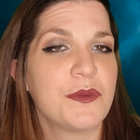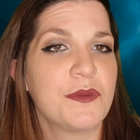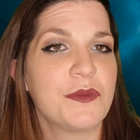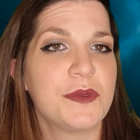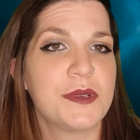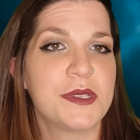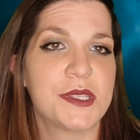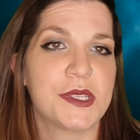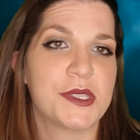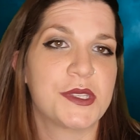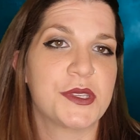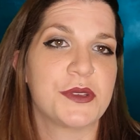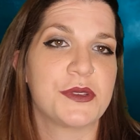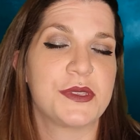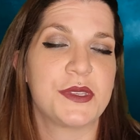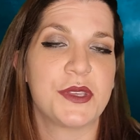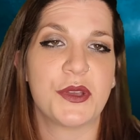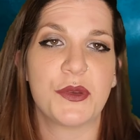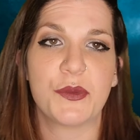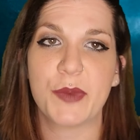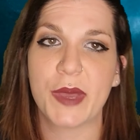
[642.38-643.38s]
was a
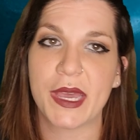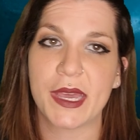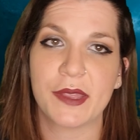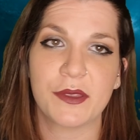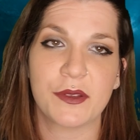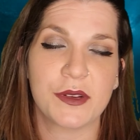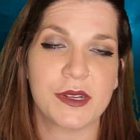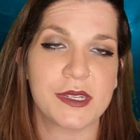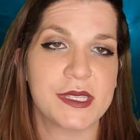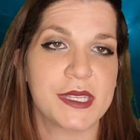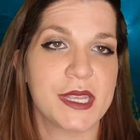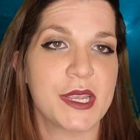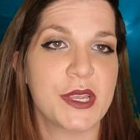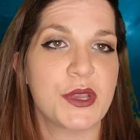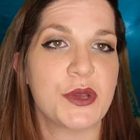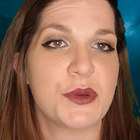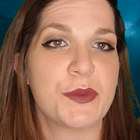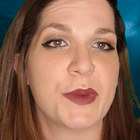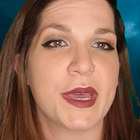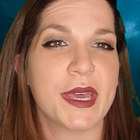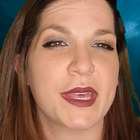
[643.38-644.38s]
sociopath or a
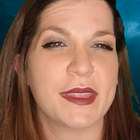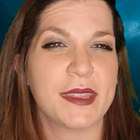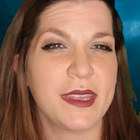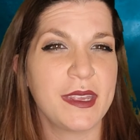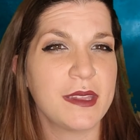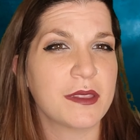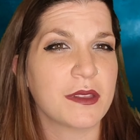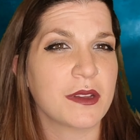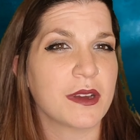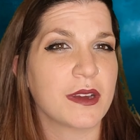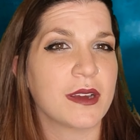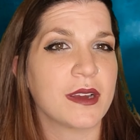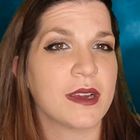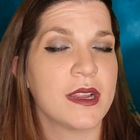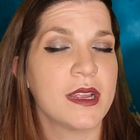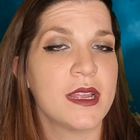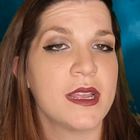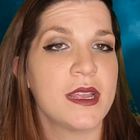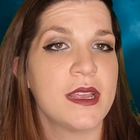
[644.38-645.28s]
psychopath either.